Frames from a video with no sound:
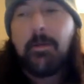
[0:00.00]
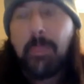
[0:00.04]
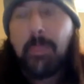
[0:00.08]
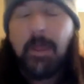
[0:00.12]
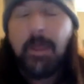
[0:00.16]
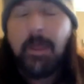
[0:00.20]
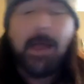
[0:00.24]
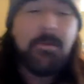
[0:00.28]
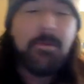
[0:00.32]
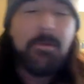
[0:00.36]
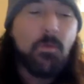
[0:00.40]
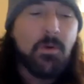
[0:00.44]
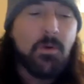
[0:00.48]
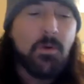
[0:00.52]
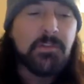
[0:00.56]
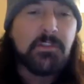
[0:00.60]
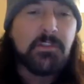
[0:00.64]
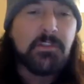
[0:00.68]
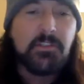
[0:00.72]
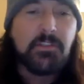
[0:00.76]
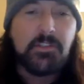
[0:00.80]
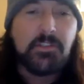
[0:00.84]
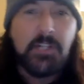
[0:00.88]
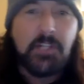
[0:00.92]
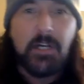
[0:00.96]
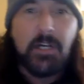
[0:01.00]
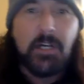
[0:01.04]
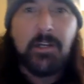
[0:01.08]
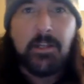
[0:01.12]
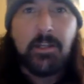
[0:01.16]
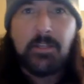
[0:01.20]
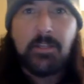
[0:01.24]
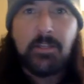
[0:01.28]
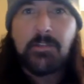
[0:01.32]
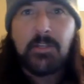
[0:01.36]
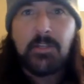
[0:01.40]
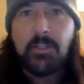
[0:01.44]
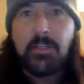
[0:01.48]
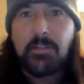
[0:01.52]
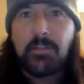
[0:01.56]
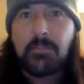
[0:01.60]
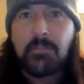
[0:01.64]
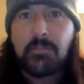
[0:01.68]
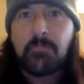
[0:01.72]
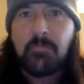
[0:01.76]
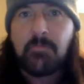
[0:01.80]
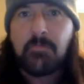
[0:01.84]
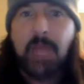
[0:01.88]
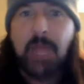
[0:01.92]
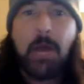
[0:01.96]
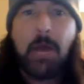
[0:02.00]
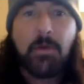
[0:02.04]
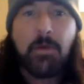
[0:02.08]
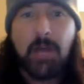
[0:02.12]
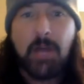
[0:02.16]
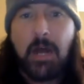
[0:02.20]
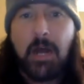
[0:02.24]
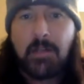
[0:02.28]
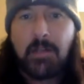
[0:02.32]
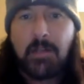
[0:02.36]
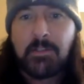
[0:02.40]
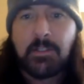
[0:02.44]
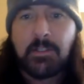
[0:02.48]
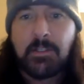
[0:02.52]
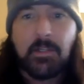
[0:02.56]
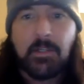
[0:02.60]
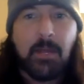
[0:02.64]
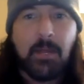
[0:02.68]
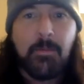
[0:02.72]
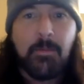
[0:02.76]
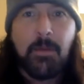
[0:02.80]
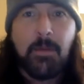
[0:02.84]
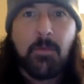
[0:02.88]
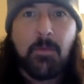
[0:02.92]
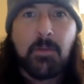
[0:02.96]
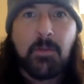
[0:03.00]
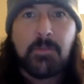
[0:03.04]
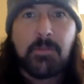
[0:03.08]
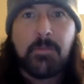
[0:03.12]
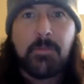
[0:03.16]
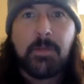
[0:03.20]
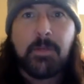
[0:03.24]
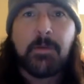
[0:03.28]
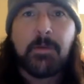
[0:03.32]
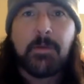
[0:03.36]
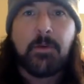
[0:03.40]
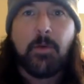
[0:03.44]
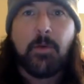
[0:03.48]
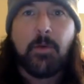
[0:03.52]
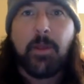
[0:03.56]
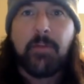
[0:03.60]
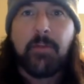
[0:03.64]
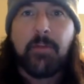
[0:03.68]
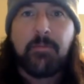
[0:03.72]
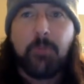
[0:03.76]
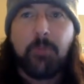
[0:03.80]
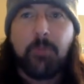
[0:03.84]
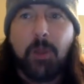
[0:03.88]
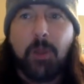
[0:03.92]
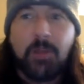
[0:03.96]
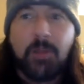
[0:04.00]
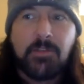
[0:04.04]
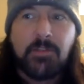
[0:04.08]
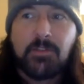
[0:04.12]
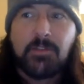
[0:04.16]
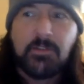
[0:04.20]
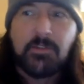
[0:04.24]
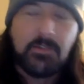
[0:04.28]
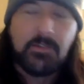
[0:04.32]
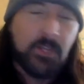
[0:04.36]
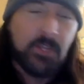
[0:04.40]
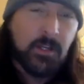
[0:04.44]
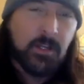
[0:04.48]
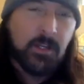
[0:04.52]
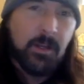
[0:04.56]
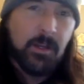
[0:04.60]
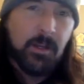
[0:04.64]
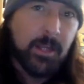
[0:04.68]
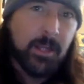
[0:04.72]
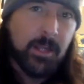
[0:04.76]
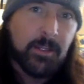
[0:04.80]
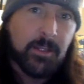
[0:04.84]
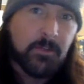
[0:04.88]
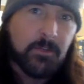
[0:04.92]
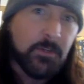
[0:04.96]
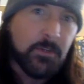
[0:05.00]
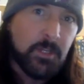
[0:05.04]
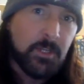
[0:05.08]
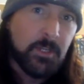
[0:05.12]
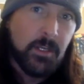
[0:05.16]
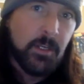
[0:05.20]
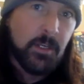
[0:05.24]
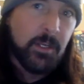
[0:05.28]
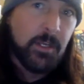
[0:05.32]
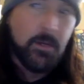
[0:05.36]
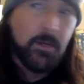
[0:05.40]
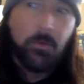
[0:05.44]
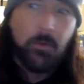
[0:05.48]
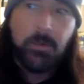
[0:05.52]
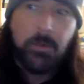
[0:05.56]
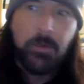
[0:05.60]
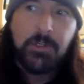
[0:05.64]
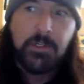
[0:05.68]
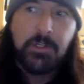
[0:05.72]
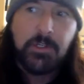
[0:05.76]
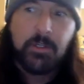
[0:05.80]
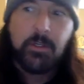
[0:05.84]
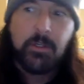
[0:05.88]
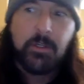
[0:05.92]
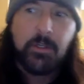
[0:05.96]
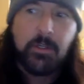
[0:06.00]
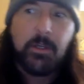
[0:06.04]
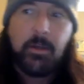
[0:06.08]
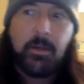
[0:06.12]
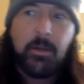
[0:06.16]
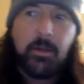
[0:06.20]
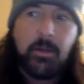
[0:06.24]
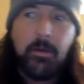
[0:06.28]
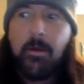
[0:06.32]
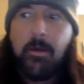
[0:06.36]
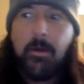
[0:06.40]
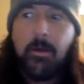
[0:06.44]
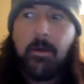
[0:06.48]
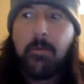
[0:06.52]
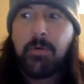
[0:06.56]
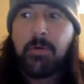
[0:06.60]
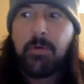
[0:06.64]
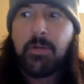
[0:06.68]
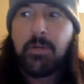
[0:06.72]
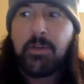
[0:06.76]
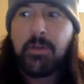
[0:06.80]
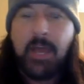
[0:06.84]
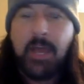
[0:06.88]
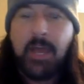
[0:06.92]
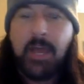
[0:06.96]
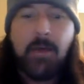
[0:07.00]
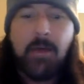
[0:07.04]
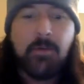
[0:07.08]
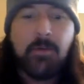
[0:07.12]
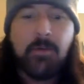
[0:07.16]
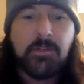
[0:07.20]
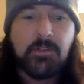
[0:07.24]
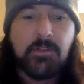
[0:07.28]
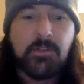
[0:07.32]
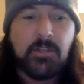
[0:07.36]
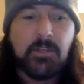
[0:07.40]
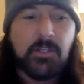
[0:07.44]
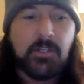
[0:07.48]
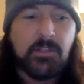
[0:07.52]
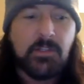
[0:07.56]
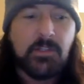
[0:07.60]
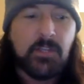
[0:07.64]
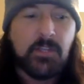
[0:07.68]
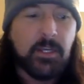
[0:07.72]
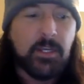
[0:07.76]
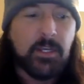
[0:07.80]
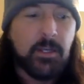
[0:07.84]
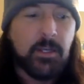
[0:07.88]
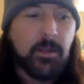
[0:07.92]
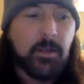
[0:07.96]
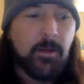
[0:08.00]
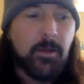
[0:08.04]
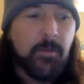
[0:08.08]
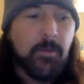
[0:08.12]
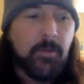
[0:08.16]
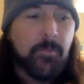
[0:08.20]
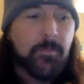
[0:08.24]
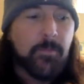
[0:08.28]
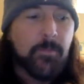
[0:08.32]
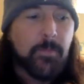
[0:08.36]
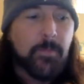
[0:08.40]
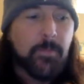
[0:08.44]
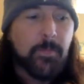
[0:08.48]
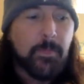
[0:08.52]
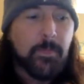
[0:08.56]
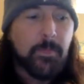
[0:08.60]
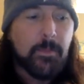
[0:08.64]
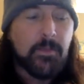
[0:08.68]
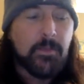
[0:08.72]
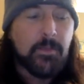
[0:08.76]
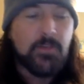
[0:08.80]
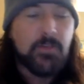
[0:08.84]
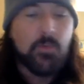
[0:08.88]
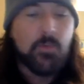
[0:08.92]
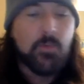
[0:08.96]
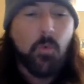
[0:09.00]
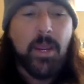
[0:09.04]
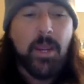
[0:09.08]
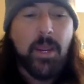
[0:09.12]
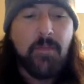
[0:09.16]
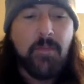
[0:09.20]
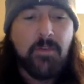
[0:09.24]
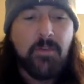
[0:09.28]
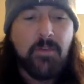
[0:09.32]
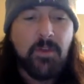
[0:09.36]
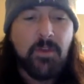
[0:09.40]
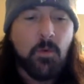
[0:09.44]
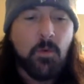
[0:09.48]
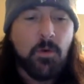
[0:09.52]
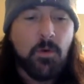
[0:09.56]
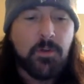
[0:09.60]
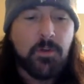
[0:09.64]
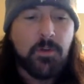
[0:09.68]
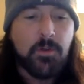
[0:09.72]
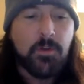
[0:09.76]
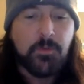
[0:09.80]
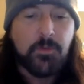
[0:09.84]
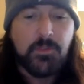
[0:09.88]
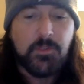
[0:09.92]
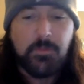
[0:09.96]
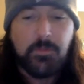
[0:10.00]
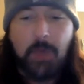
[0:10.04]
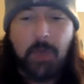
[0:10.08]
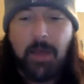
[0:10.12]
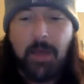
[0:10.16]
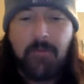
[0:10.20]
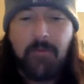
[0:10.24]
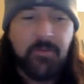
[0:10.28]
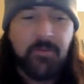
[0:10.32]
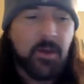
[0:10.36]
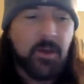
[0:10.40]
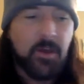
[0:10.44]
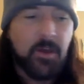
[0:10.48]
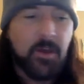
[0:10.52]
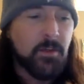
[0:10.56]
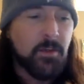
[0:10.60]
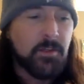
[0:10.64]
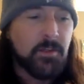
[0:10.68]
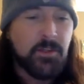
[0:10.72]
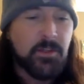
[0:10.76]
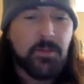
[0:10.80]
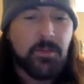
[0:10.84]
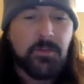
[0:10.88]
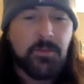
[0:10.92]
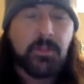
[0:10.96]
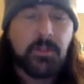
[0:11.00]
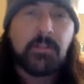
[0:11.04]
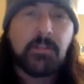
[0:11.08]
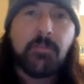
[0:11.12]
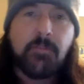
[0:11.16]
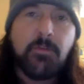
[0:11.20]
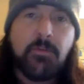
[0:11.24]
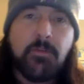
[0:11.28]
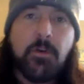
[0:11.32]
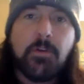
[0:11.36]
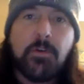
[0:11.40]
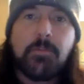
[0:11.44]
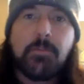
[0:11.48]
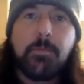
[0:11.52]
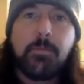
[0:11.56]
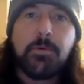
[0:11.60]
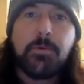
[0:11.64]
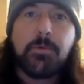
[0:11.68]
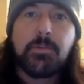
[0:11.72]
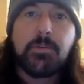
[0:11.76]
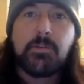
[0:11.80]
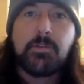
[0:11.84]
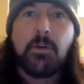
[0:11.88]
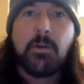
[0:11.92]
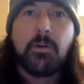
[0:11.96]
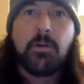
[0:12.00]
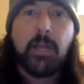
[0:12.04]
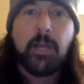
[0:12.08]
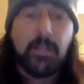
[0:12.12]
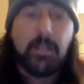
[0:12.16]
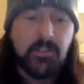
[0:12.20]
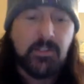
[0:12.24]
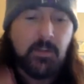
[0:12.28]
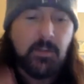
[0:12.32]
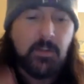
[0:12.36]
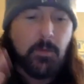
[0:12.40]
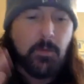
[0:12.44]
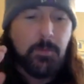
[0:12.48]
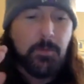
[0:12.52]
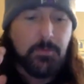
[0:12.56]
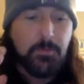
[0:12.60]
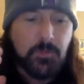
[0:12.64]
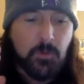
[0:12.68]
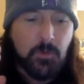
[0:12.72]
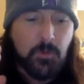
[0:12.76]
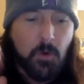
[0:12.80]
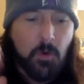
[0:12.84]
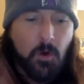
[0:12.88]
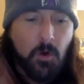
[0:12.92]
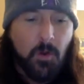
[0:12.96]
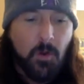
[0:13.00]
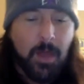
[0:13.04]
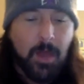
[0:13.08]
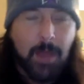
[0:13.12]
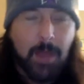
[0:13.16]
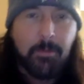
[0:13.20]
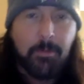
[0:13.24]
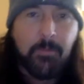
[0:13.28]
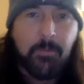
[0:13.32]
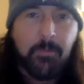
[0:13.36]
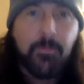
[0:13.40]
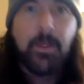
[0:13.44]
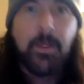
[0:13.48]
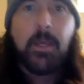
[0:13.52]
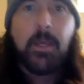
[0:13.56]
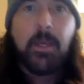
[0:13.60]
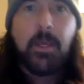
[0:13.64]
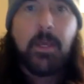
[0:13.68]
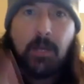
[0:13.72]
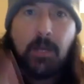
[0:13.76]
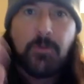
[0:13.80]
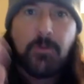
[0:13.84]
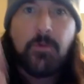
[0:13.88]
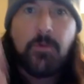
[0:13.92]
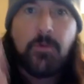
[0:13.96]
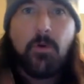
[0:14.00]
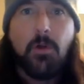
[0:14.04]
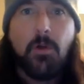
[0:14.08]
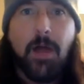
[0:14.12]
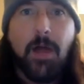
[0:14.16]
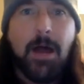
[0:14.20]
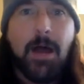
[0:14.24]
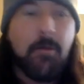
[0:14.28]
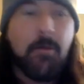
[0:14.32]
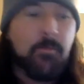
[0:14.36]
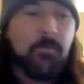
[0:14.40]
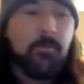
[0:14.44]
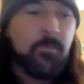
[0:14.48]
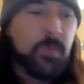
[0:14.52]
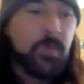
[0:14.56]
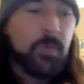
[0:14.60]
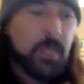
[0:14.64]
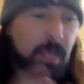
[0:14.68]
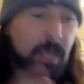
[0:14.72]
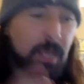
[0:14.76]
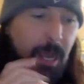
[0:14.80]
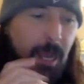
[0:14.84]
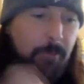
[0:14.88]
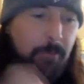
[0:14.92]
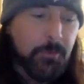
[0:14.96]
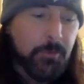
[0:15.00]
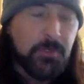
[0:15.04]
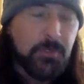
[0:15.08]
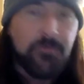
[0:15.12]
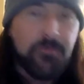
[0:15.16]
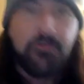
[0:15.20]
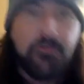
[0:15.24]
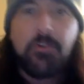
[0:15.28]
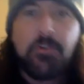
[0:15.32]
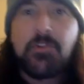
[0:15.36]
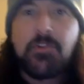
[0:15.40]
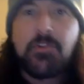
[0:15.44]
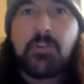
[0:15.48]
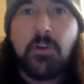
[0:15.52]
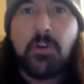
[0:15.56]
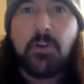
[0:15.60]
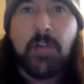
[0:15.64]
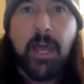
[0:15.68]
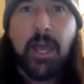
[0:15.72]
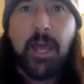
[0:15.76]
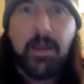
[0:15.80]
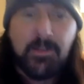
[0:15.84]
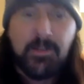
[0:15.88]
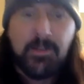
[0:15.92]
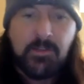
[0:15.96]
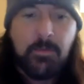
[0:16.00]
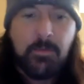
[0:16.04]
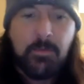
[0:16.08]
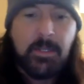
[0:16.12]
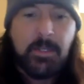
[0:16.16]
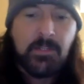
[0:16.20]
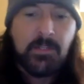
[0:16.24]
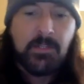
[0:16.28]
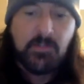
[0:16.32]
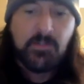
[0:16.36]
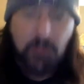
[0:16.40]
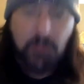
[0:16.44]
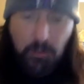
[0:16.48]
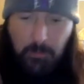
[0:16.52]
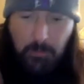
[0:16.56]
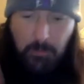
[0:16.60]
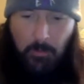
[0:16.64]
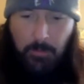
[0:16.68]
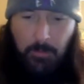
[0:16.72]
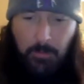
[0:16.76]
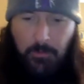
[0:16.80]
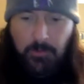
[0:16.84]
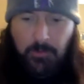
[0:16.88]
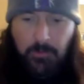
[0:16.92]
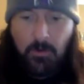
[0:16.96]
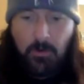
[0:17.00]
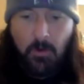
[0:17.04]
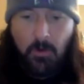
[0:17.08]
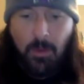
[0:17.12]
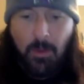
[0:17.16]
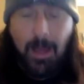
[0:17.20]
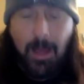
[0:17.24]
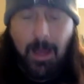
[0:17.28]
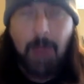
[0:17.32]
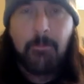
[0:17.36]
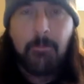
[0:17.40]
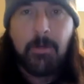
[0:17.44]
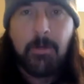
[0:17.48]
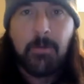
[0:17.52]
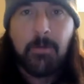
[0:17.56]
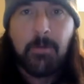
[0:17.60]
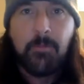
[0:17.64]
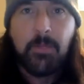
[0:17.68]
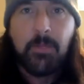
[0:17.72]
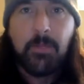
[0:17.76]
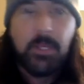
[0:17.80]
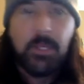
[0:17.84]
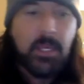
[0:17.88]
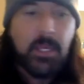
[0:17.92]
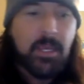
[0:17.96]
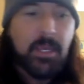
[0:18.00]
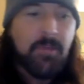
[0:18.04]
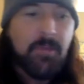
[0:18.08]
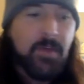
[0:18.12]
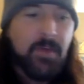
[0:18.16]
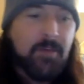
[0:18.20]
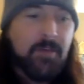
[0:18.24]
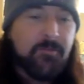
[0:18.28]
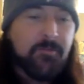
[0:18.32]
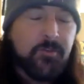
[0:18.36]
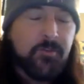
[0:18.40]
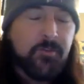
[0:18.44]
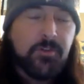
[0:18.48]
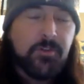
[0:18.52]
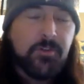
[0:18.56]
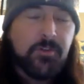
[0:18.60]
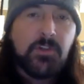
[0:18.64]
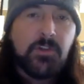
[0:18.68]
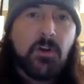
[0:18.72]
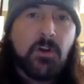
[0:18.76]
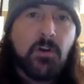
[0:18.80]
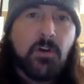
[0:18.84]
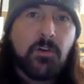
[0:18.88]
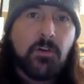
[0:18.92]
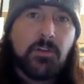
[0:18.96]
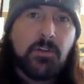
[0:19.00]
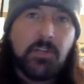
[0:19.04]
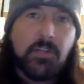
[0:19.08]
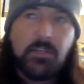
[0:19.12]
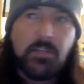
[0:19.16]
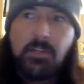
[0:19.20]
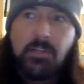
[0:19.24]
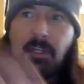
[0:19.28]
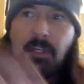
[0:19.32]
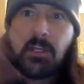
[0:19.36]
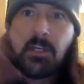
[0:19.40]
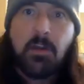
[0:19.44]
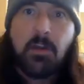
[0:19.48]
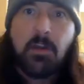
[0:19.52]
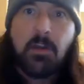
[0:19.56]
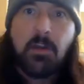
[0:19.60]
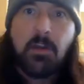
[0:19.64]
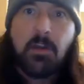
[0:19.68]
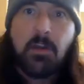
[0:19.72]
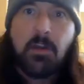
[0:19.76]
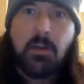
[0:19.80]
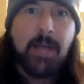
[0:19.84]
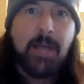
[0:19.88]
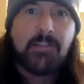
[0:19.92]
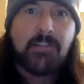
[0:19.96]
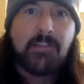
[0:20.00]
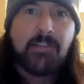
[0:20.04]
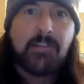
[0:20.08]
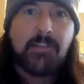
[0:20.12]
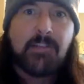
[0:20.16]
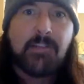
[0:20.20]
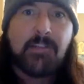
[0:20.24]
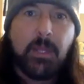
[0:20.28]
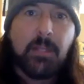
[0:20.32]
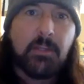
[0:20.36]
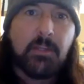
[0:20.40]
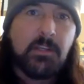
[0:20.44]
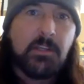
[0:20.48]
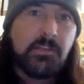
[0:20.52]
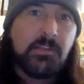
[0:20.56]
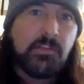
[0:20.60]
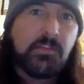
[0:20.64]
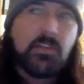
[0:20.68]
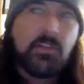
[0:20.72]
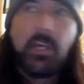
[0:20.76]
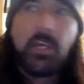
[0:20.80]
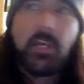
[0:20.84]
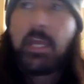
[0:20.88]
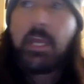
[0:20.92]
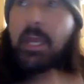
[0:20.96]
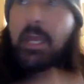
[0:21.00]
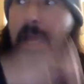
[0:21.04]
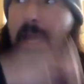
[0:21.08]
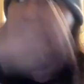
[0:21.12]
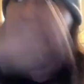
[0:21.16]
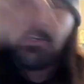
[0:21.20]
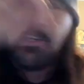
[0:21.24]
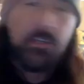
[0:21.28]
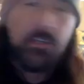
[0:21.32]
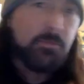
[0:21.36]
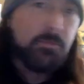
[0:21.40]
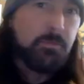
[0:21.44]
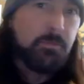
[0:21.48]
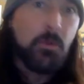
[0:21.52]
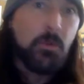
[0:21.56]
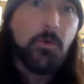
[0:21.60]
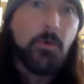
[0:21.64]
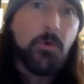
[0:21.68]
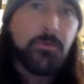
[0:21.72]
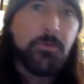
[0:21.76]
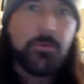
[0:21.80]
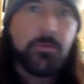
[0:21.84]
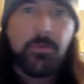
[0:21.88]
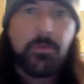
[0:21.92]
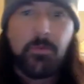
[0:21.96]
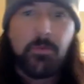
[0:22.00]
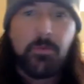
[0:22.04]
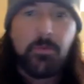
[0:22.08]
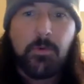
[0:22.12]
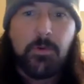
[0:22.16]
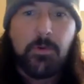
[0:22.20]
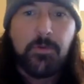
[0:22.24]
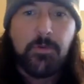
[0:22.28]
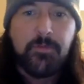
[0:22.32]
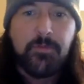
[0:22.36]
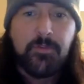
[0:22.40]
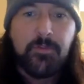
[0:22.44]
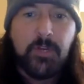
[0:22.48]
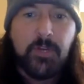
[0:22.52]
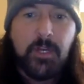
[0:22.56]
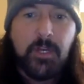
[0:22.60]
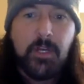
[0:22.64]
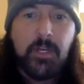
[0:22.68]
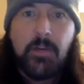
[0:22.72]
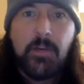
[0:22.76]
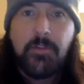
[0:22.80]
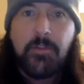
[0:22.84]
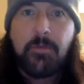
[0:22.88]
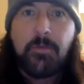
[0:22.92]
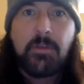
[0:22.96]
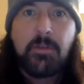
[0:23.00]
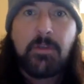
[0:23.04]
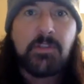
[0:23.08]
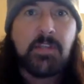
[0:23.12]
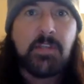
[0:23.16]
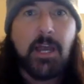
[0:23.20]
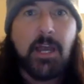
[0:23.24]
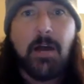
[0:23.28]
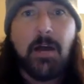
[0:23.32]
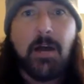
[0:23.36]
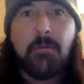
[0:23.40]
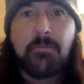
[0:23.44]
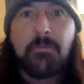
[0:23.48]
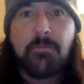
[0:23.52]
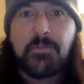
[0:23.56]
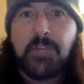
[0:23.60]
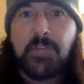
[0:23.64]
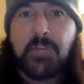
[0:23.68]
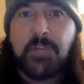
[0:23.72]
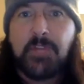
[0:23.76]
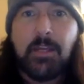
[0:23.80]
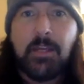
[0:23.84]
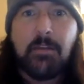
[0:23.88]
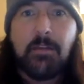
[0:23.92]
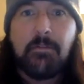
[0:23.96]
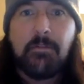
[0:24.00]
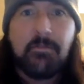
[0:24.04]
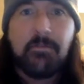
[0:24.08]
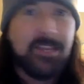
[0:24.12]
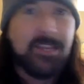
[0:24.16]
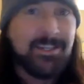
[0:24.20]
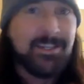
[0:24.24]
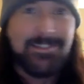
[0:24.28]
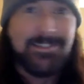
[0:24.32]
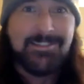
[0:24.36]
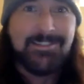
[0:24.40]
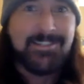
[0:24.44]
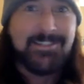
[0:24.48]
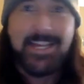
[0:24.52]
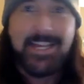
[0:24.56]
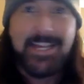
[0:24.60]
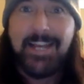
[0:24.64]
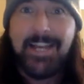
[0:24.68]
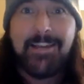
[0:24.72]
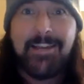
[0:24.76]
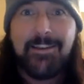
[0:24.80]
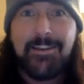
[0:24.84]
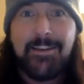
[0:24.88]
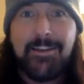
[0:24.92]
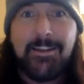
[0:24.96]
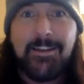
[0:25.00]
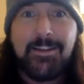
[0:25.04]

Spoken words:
I mean, once it's done, it's now content. I mean, once my creative process is done, I can look at it like a widget. But now it's like, because the way everything works with Spotify and all these other things, if you go to put a song out, let's say we do a whole album. We do the whole album. I put the first song out as the main single, but we put the whole album up. If that first song doesn't get on massive playlists and just blow through the roof, the rest of the album's dead, like just dead.